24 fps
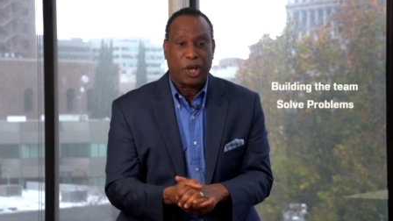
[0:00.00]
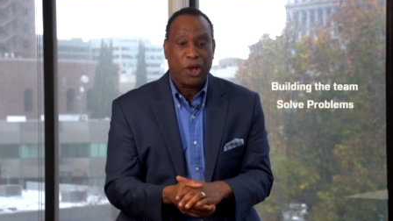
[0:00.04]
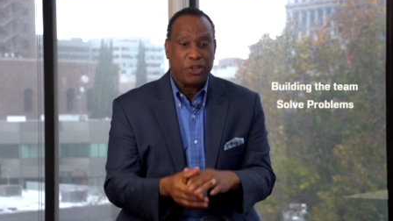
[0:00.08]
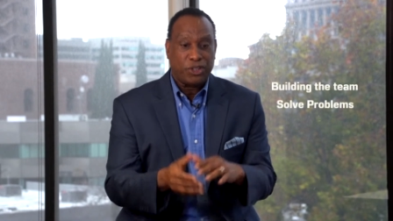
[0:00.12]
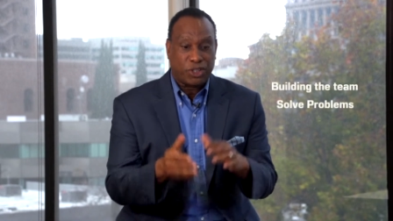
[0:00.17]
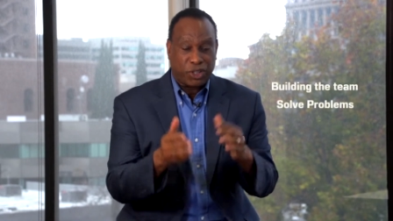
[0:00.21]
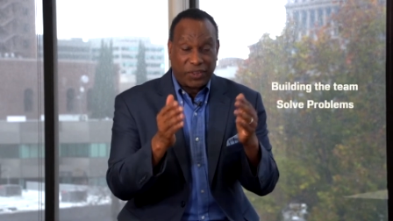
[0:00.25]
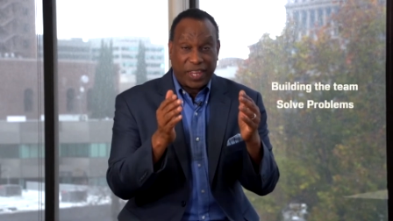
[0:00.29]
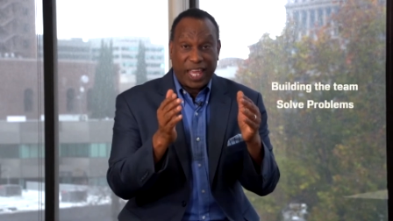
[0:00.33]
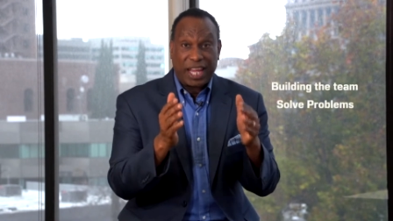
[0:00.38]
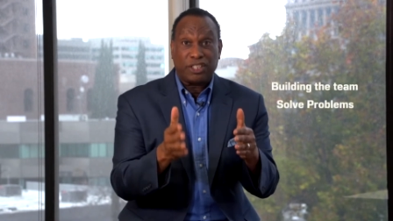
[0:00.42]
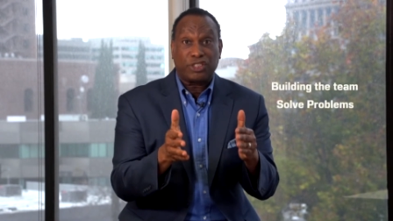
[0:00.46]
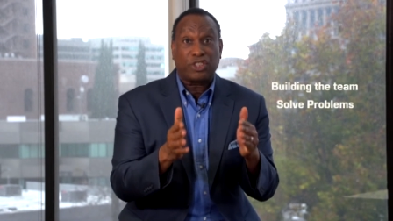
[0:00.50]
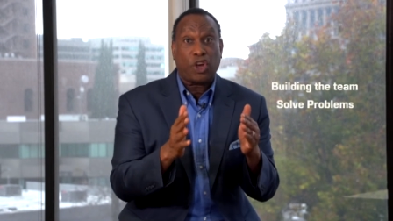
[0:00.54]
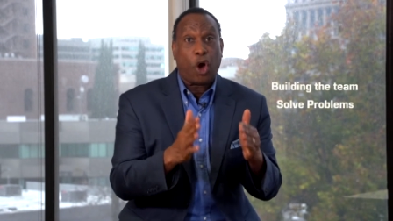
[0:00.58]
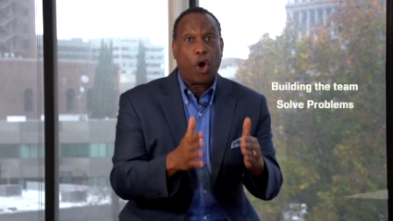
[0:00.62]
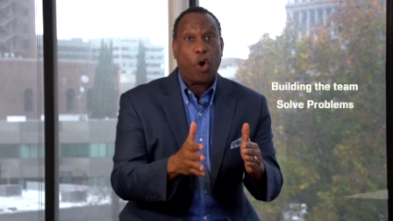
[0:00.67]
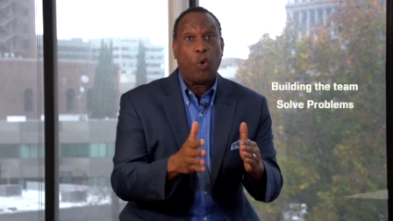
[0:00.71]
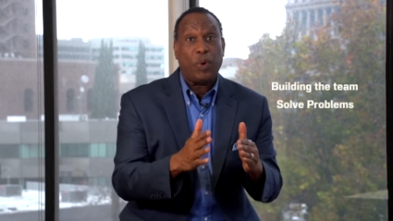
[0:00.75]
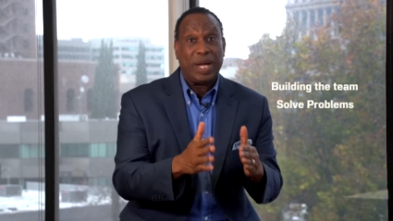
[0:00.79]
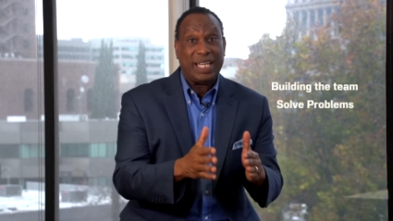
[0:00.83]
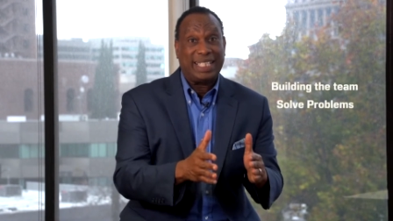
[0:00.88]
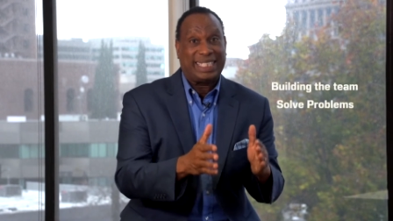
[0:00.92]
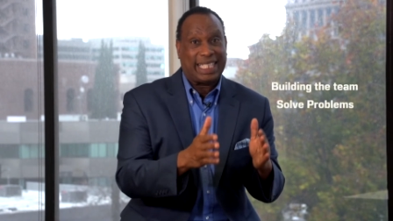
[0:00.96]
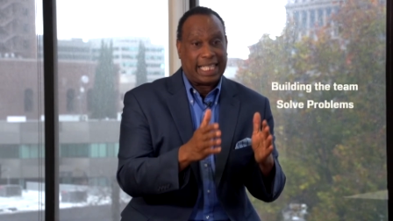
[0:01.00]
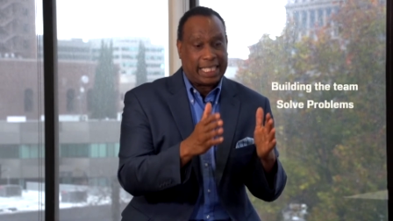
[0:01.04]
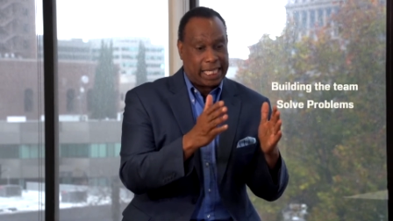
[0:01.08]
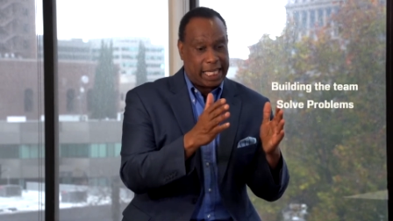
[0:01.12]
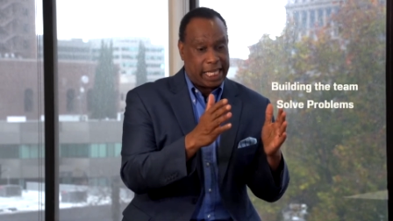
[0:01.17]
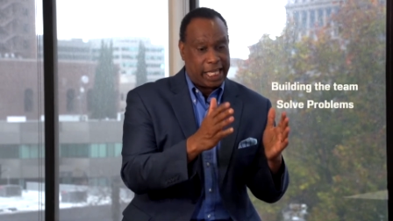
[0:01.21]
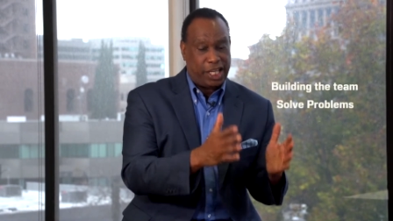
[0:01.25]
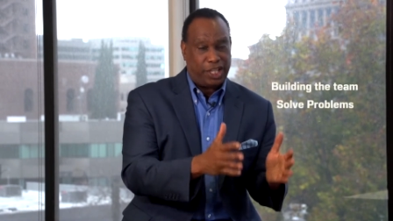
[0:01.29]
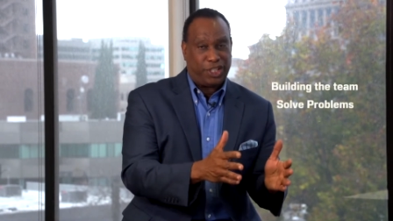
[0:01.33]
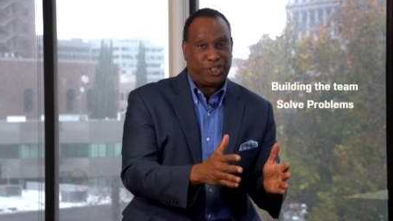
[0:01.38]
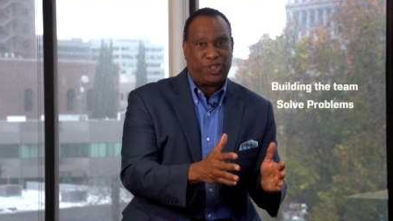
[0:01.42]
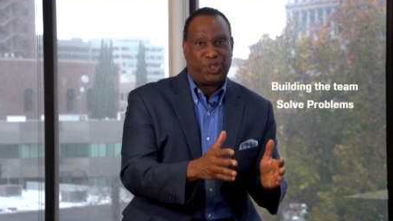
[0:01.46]
So there's always an
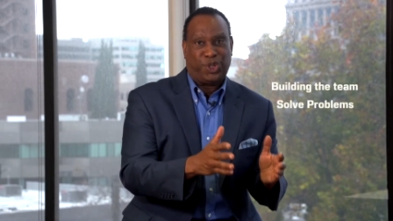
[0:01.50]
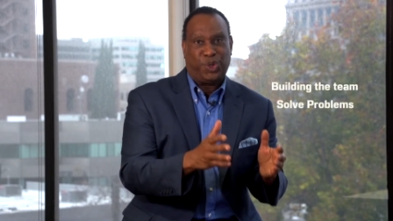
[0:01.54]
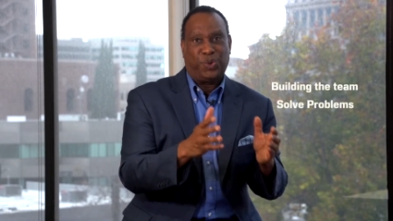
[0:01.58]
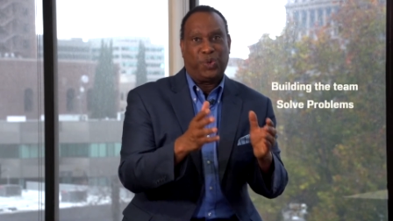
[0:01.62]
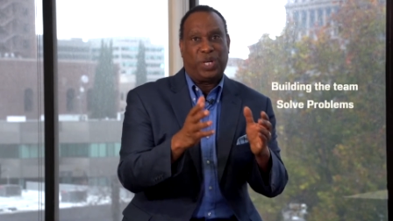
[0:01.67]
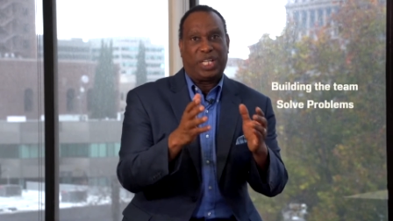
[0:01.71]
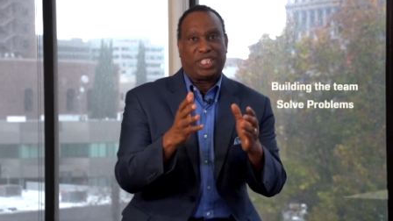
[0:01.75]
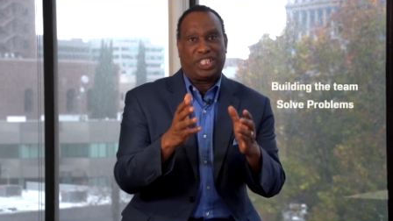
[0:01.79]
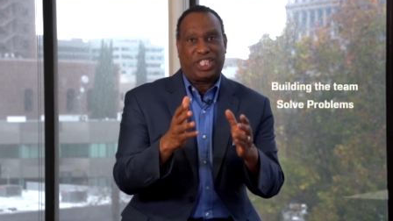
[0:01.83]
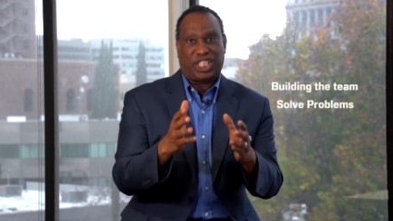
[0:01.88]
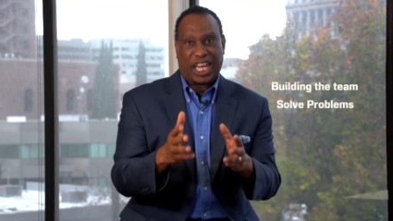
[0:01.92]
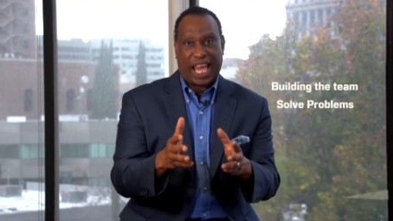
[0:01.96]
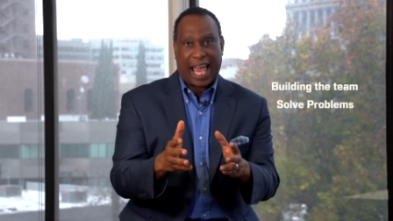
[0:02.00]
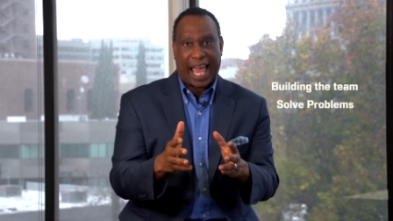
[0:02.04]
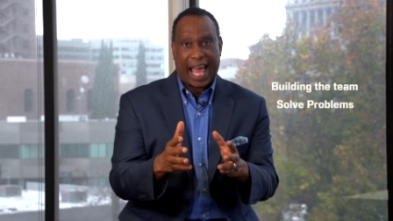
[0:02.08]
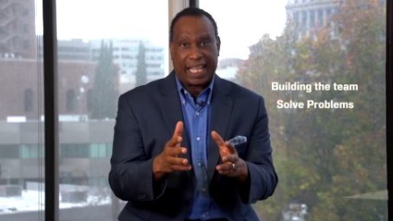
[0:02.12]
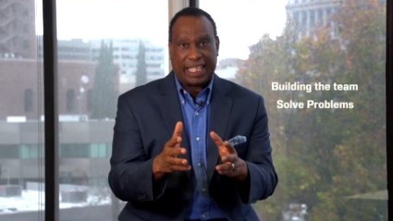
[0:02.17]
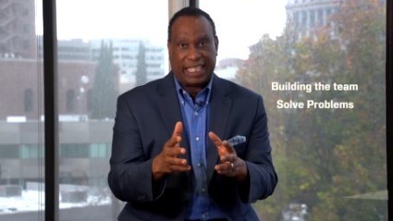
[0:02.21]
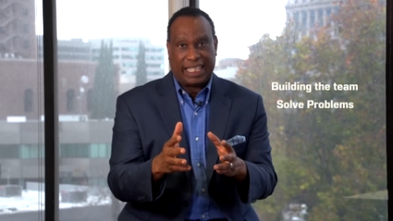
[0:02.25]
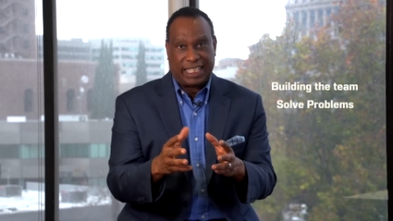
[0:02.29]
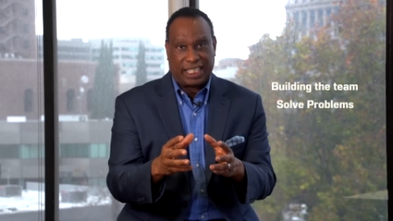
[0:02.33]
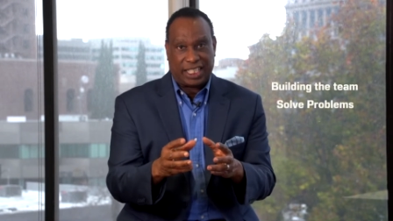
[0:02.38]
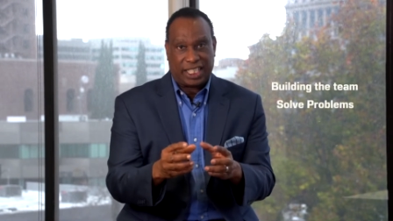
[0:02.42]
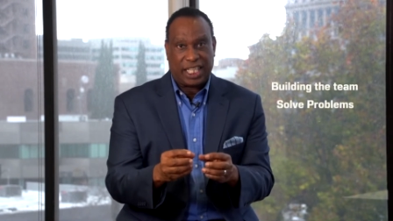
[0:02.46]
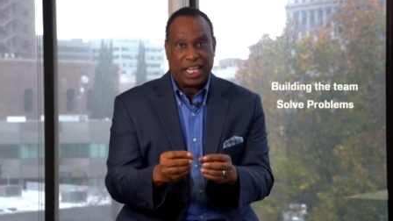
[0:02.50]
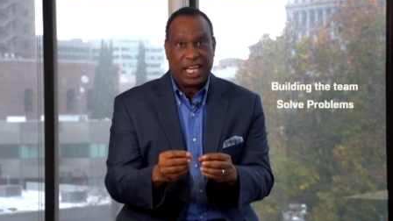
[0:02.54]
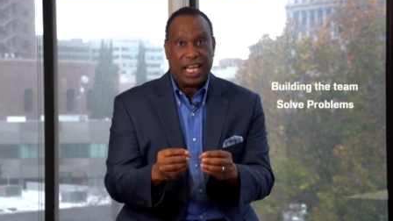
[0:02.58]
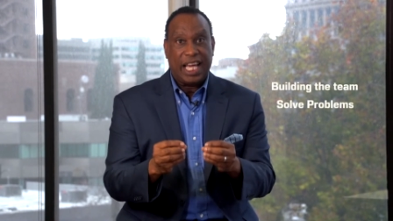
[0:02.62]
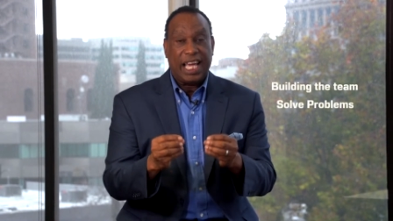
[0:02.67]
issue, a challenge